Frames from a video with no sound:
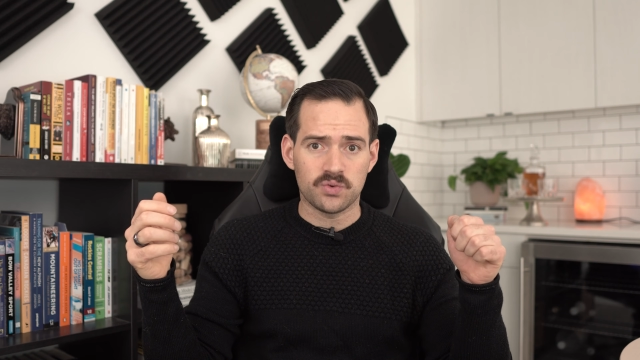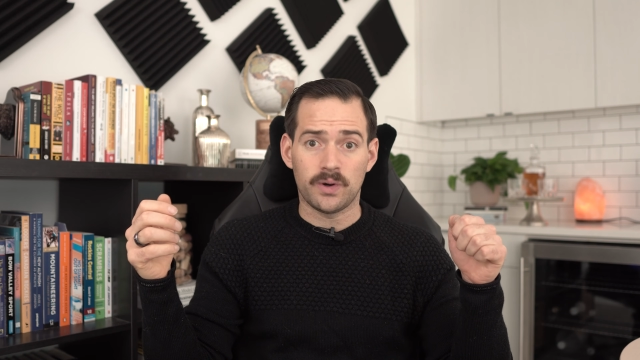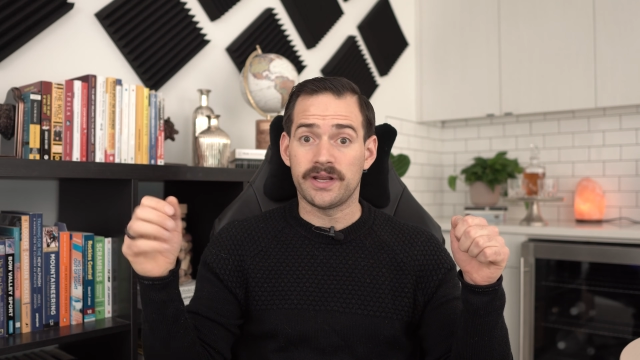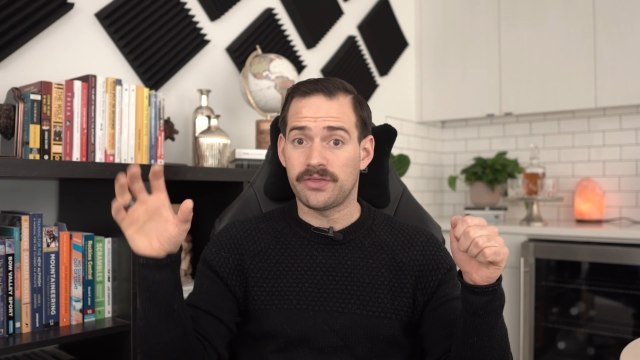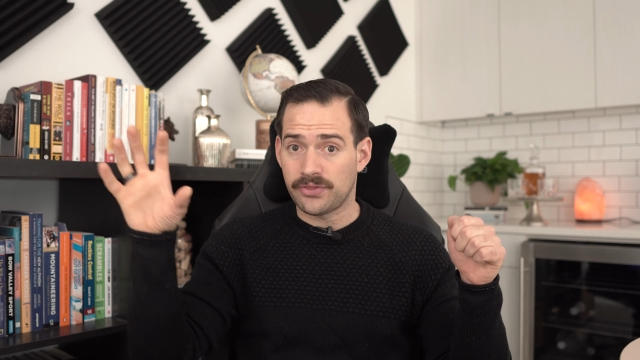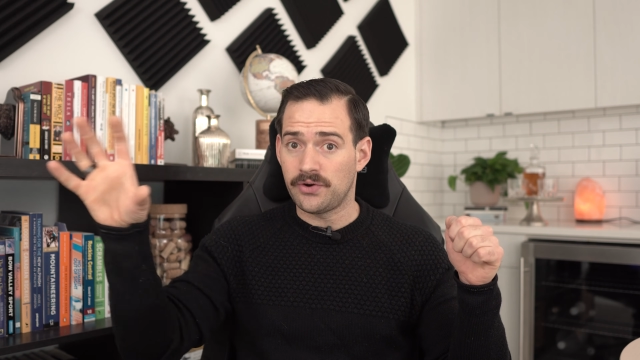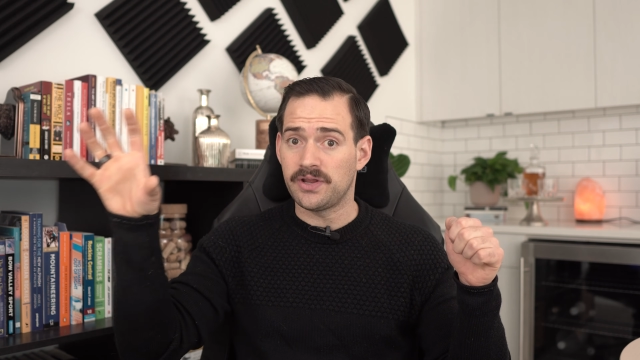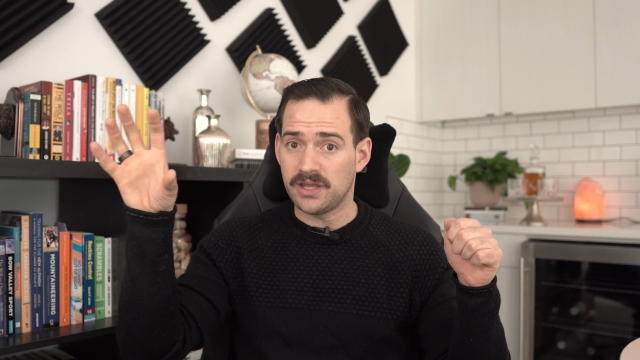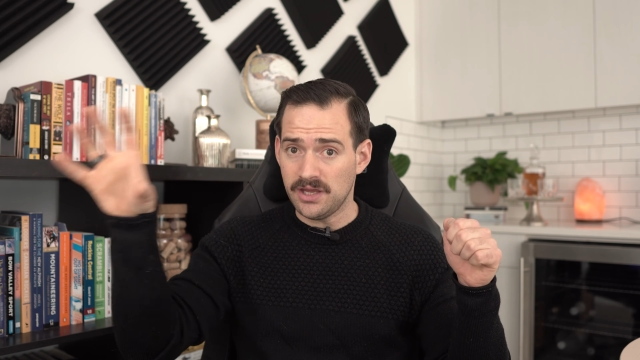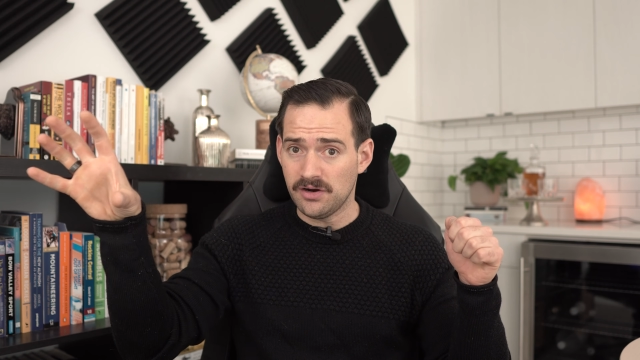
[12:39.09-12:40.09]
20,
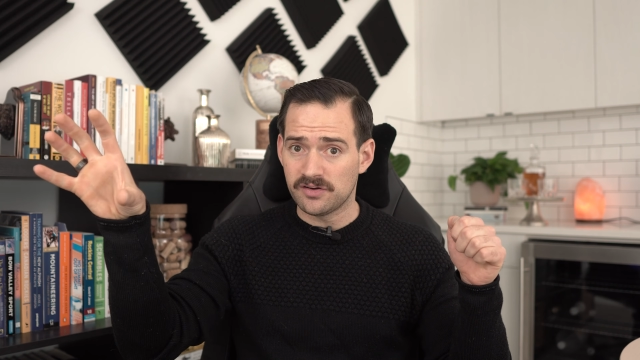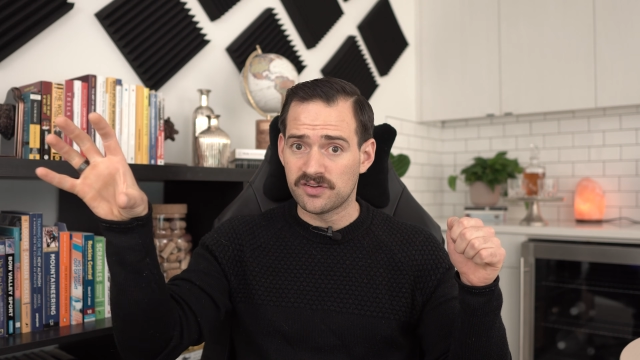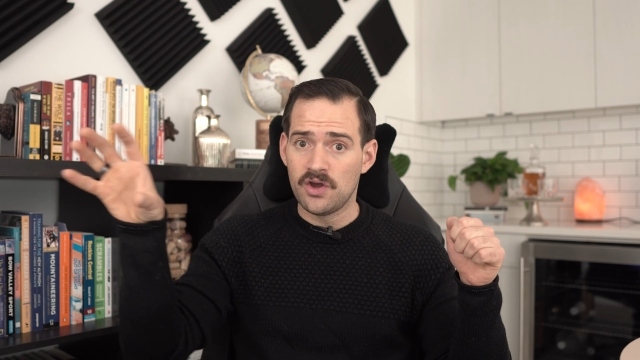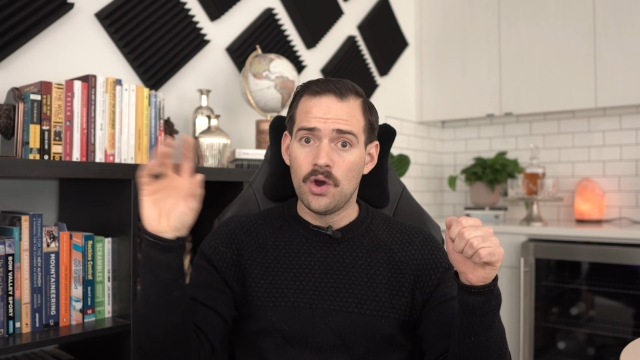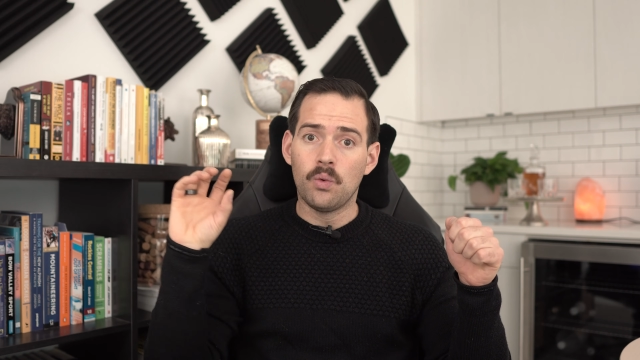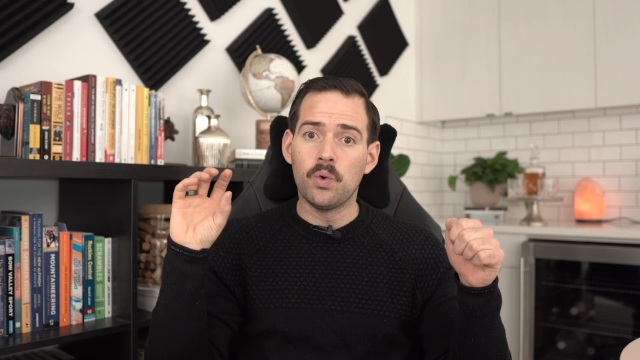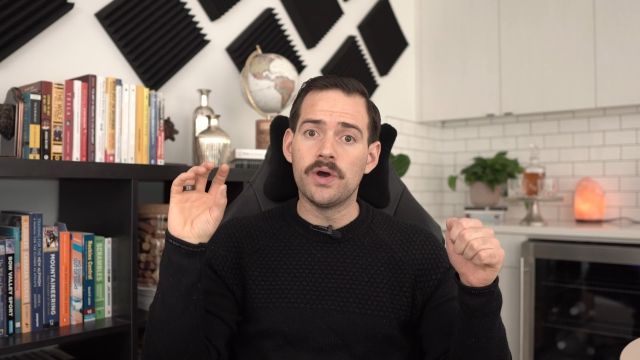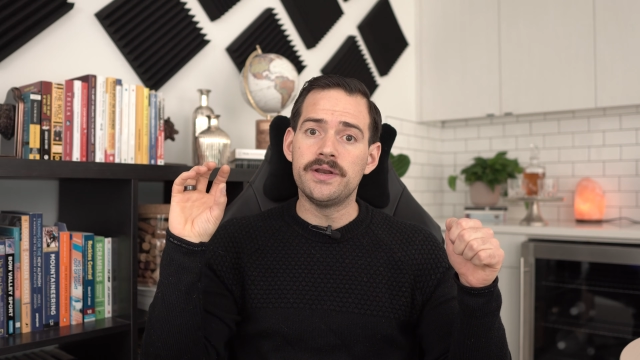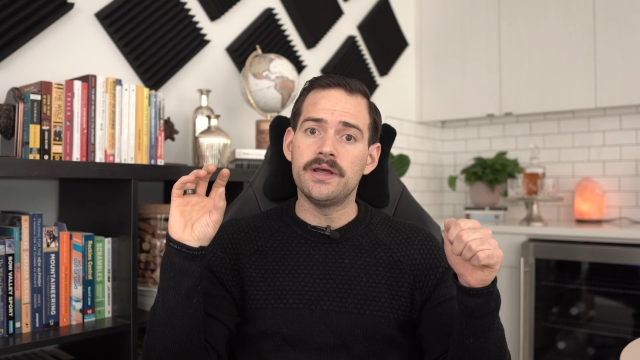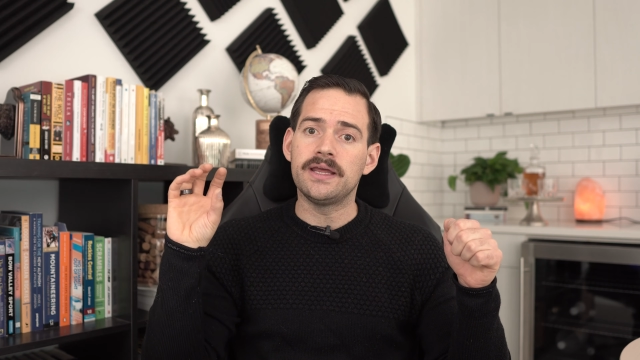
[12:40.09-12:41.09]
30 years
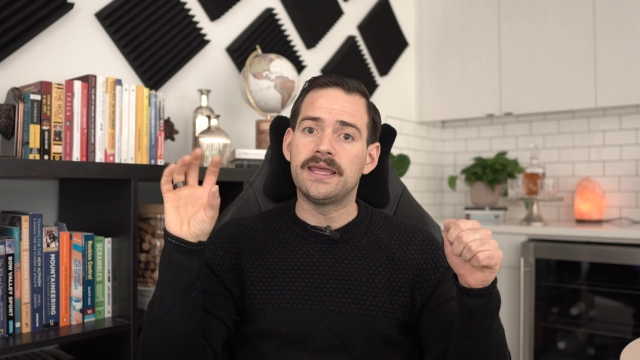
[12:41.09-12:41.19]
would